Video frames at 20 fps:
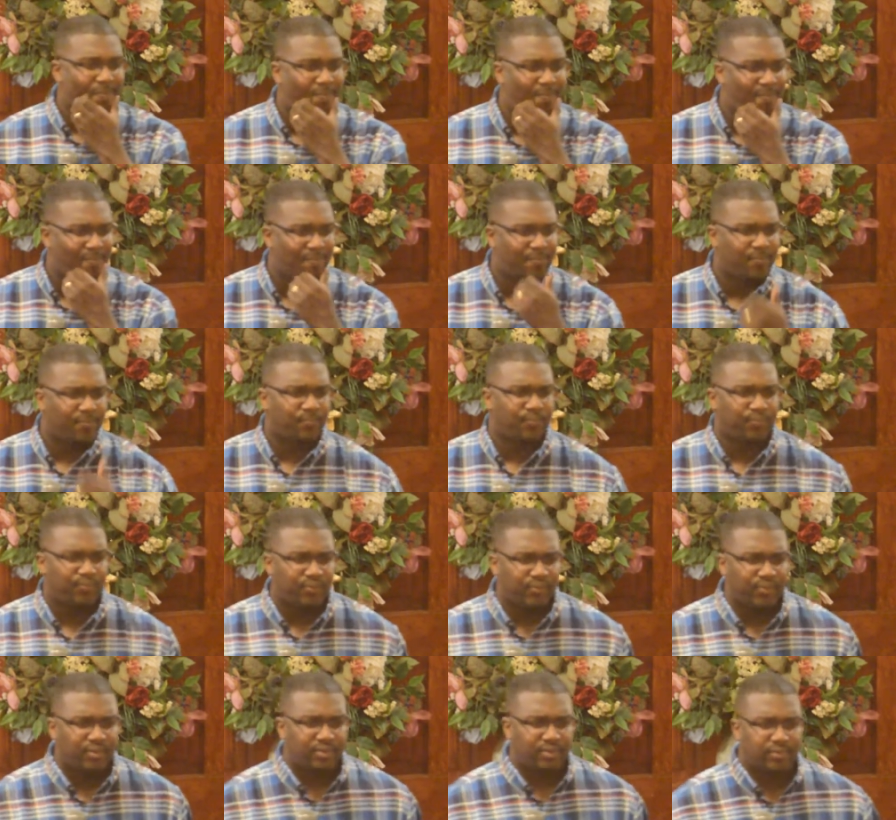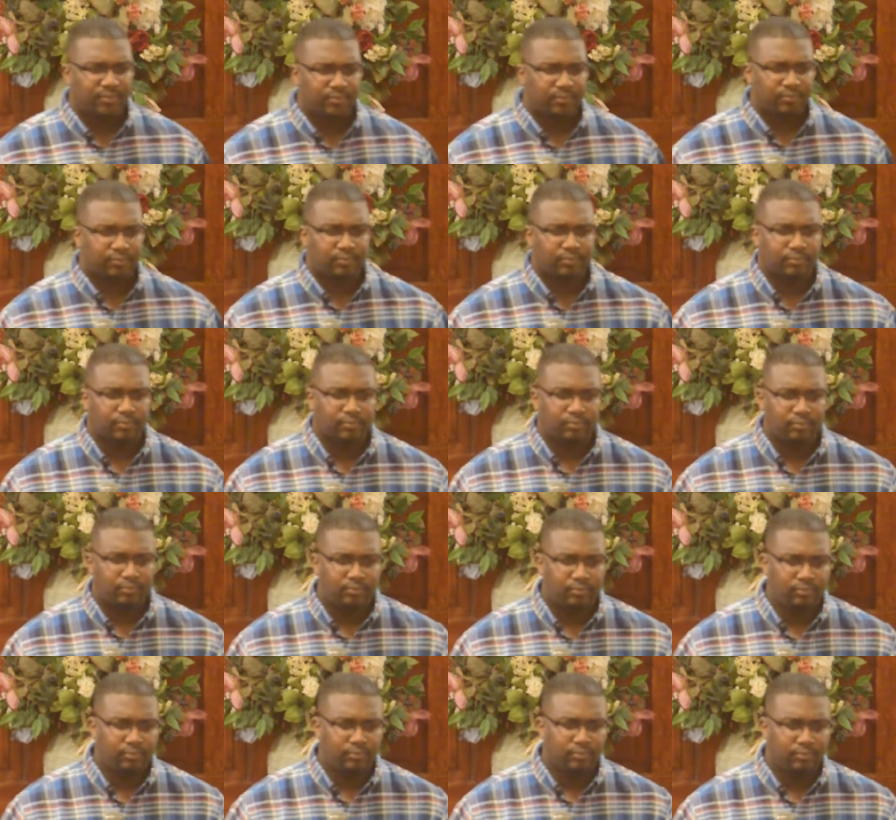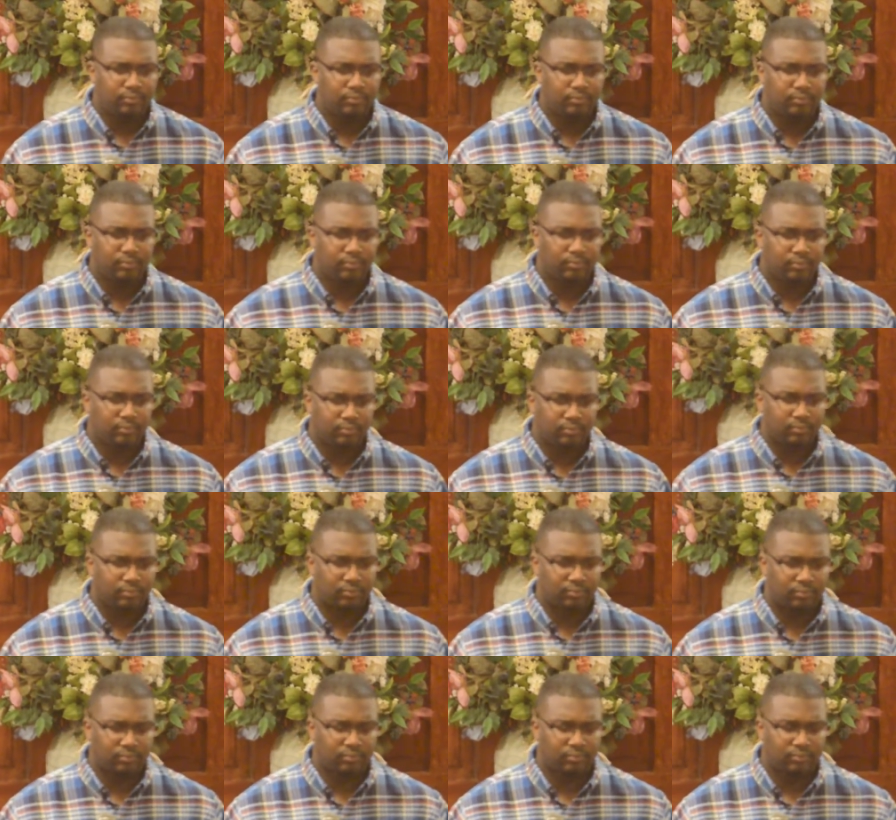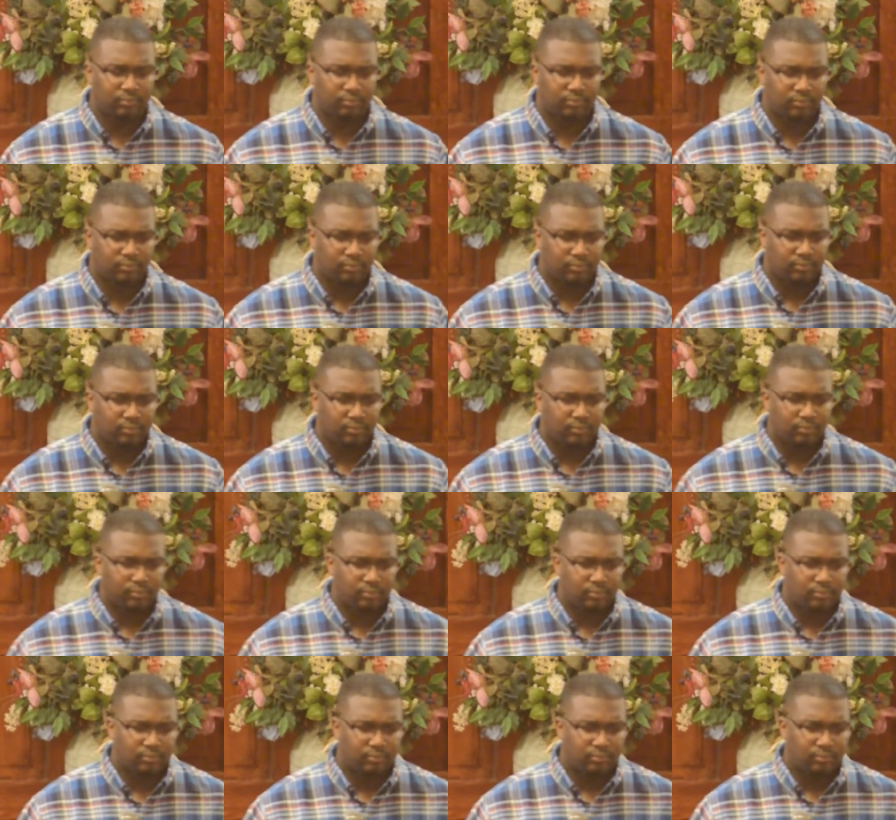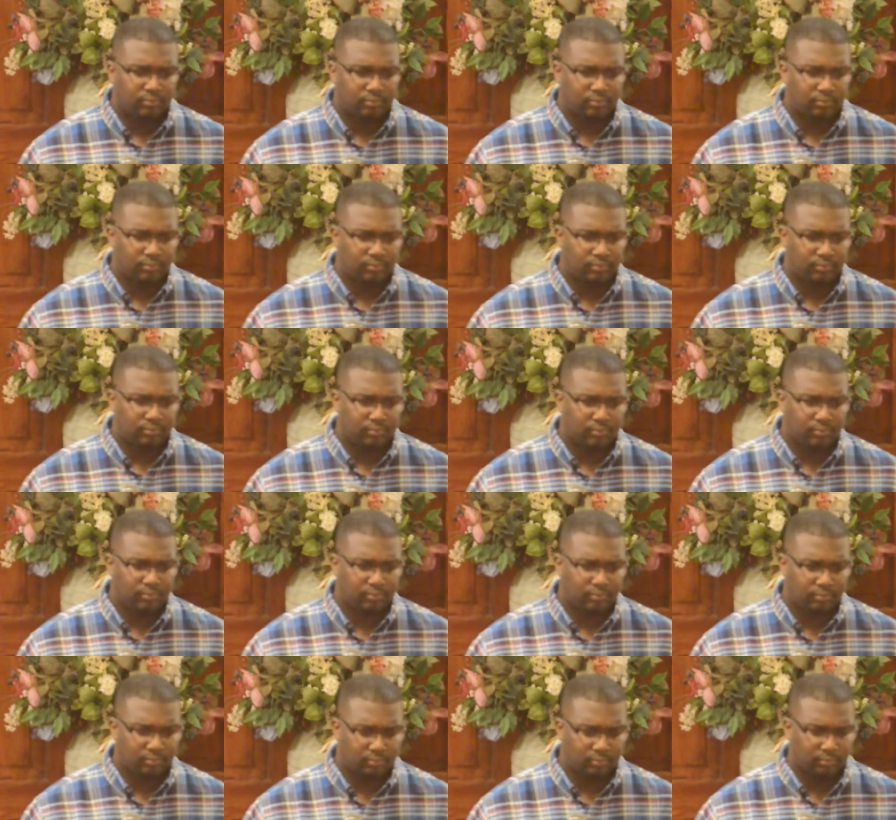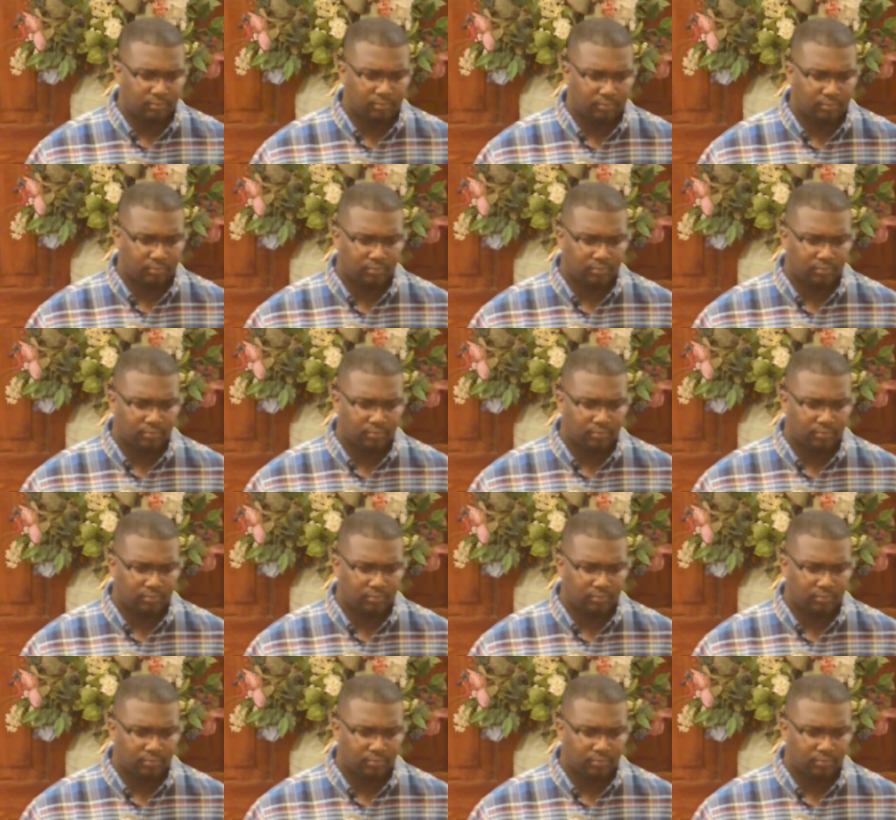Nobody speaks.